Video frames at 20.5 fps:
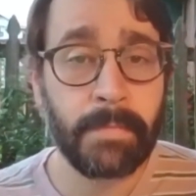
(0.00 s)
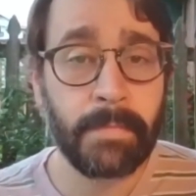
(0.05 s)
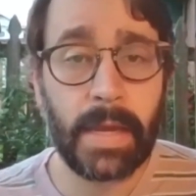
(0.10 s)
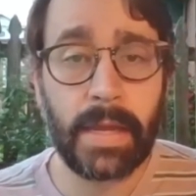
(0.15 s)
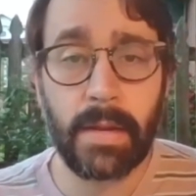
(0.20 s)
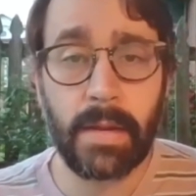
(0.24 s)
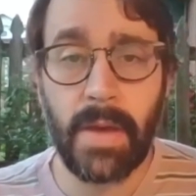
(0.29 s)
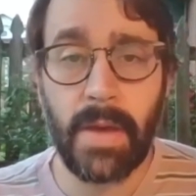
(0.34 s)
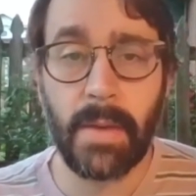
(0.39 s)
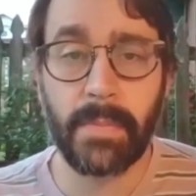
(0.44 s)

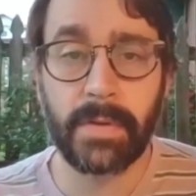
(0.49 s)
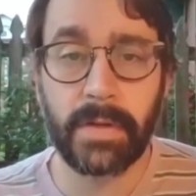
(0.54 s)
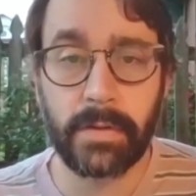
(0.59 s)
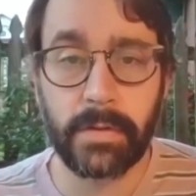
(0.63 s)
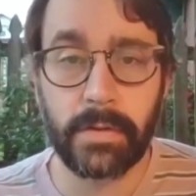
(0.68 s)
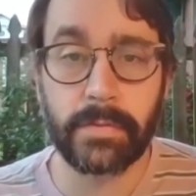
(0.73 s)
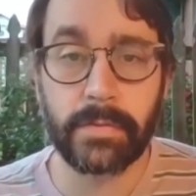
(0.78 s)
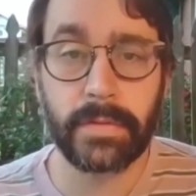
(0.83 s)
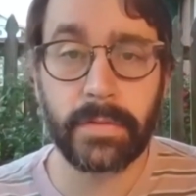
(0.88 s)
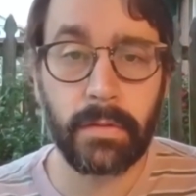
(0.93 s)
And I'm happy to
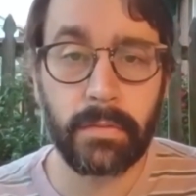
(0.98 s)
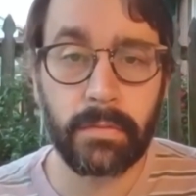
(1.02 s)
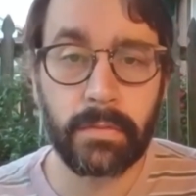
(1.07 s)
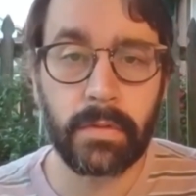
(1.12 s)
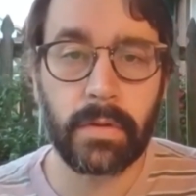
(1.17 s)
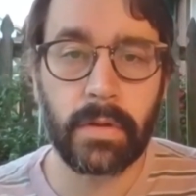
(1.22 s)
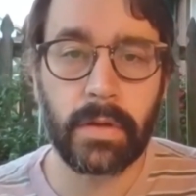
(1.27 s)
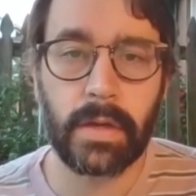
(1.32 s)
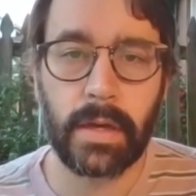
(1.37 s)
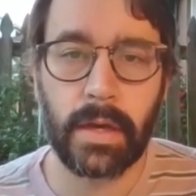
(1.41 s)
do so.
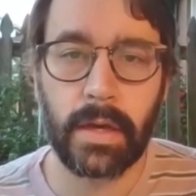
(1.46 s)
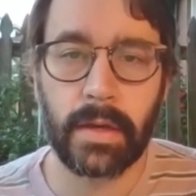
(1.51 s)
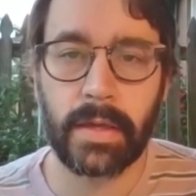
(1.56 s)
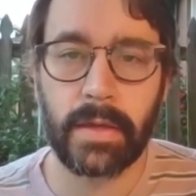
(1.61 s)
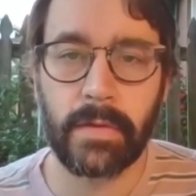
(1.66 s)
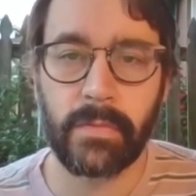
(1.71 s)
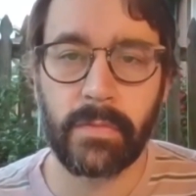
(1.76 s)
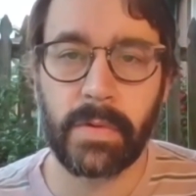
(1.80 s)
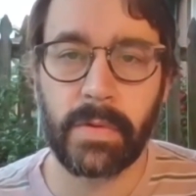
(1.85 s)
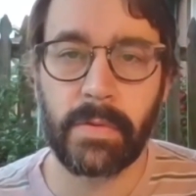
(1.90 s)
It
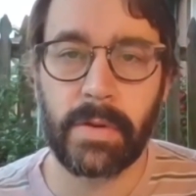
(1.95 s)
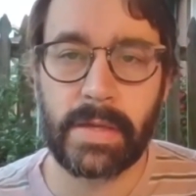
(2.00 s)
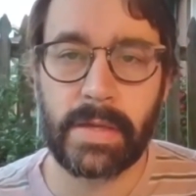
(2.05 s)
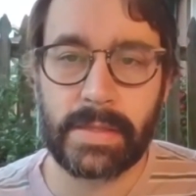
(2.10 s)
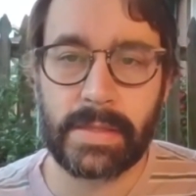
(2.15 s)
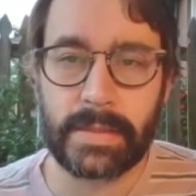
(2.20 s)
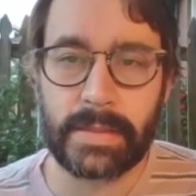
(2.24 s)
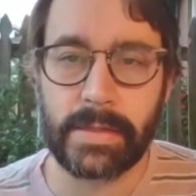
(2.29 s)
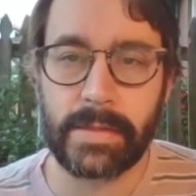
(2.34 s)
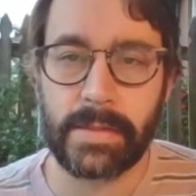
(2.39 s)
gives me
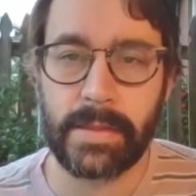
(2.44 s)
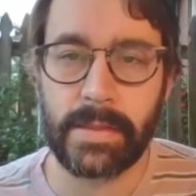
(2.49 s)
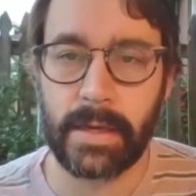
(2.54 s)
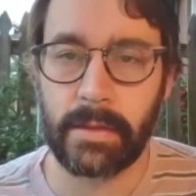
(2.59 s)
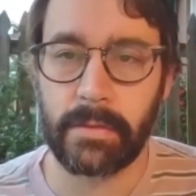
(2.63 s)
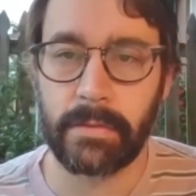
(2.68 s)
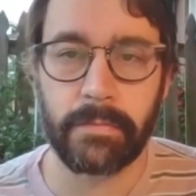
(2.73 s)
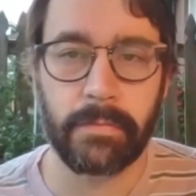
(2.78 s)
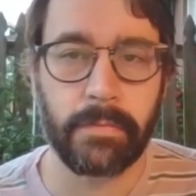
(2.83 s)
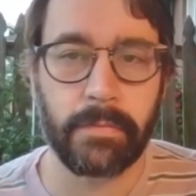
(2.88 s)
reason to
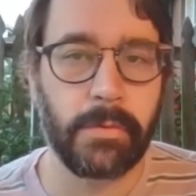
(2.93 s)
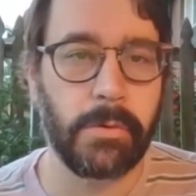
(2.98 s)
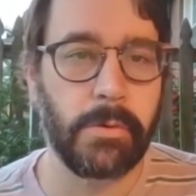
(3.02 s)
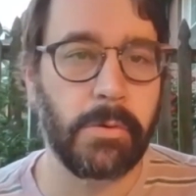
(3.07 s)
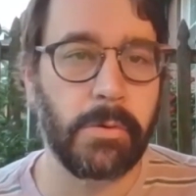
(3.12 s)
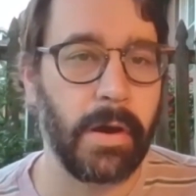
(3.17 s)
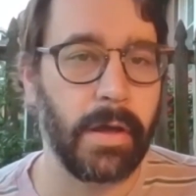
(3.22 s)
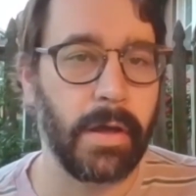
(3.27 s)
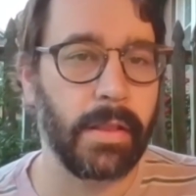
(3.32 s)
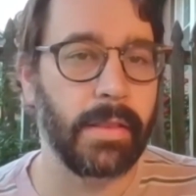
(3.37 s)
think
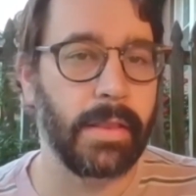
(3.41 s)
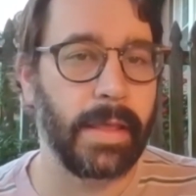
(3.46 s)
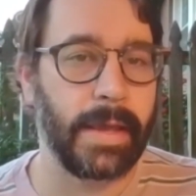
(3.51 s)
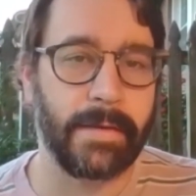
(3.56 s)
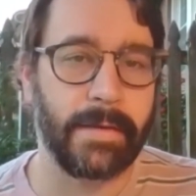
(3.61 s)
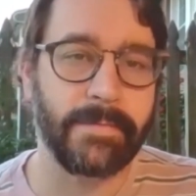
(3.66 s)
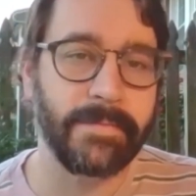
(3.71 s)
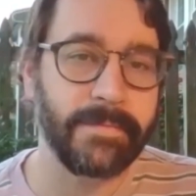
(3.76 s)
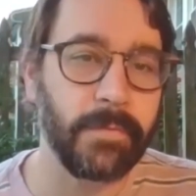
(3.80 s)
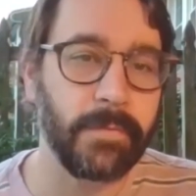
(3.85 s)
through like
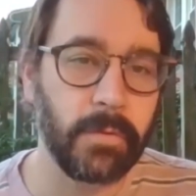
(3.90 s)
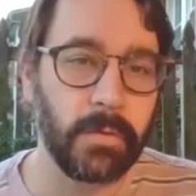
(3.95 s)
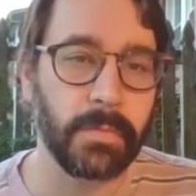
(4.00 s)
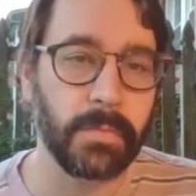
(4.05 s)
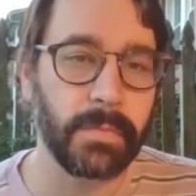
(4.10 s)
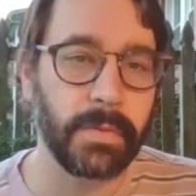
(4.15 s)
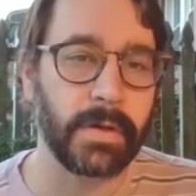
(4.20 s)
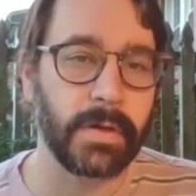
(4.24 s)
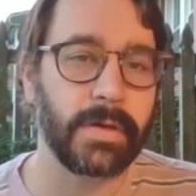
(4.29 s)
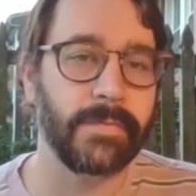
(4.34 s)
a full
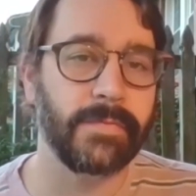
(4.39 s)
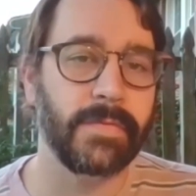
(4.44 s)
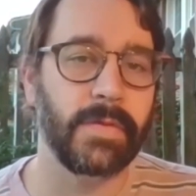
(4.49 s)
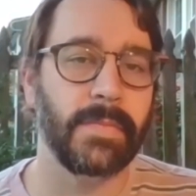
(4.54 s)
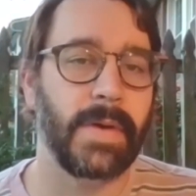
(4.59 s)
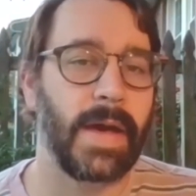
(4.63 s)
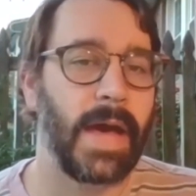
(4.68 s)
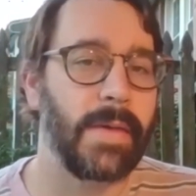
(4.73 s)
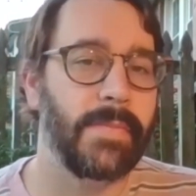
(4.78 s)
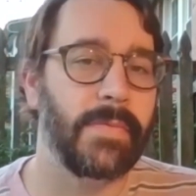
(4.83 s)
book of the
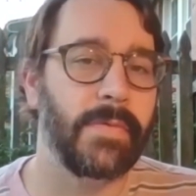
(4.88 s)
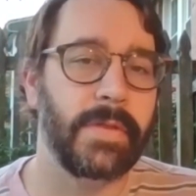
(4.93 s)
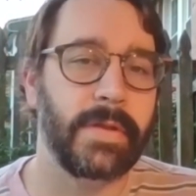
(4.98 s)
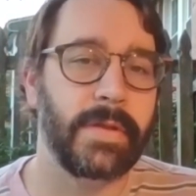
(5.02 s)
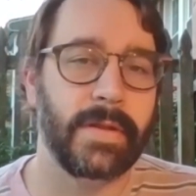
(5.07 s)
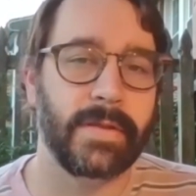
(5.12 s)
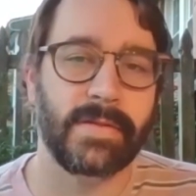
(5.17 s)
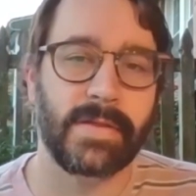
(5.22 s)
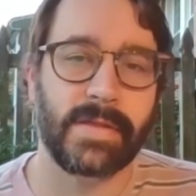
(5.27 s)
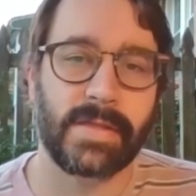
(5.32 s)
Bible
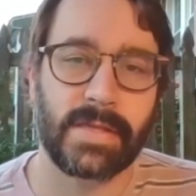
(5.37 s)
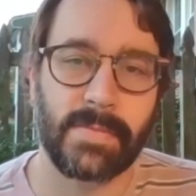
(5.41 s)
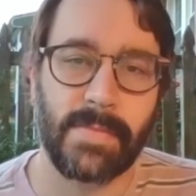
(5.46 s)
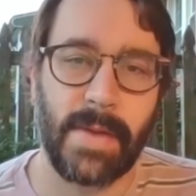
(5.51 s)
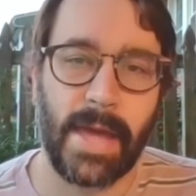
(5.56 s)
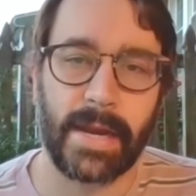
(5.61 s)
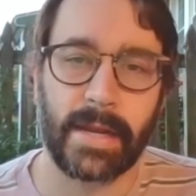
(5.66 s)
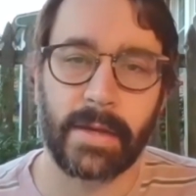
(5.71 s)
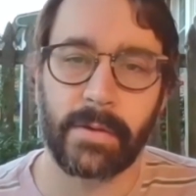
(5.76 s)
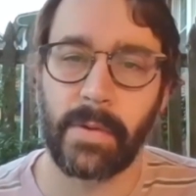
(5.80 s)
in a
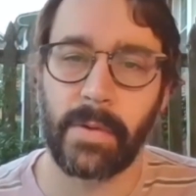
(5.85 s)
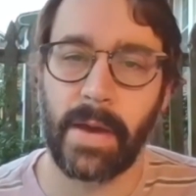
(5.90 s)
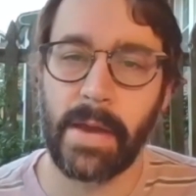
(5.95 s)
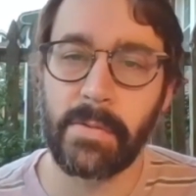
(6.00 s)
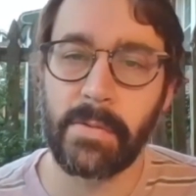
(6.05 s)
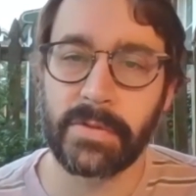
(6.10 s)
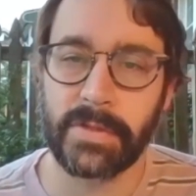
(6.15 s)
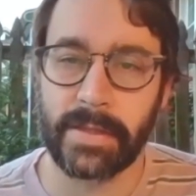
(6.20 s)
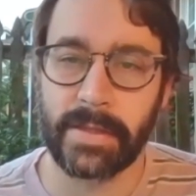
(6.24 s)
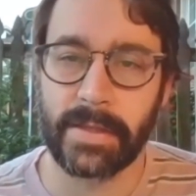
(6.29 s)
systematic way,
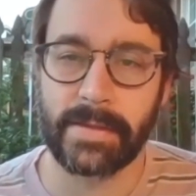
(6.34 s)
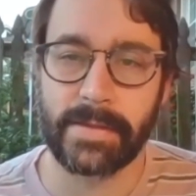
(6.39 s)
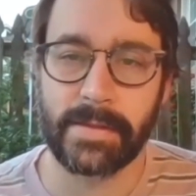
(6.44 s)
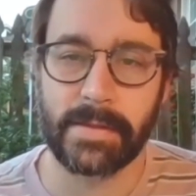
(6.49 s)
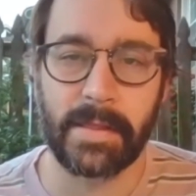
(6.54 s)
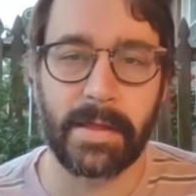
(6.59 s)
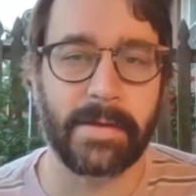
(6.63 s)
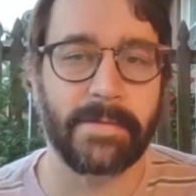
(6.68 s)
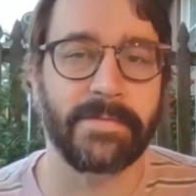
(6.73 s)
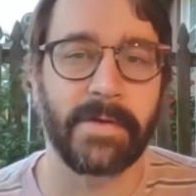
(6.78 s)
which I think is a
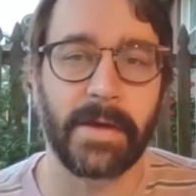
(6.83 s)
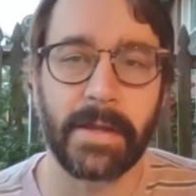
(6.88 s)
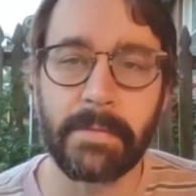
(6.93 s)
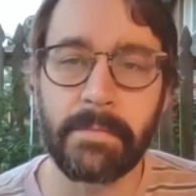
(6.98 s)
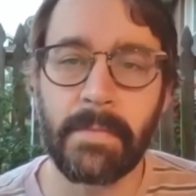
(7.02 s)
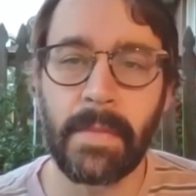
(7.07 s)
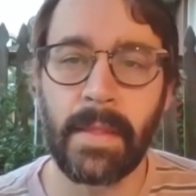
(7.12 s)
lot of fun.